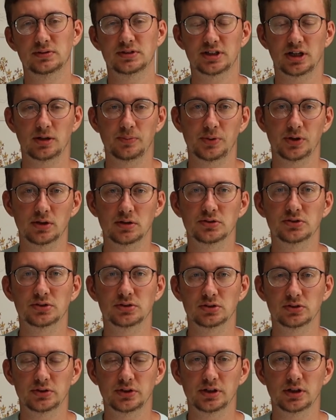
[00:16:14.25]
set up your own
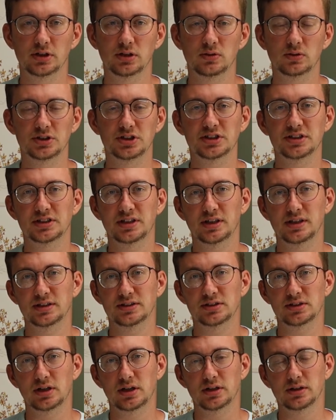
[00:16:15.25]
studio or just getting
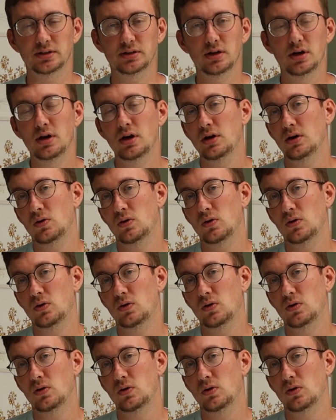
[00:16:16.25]
started,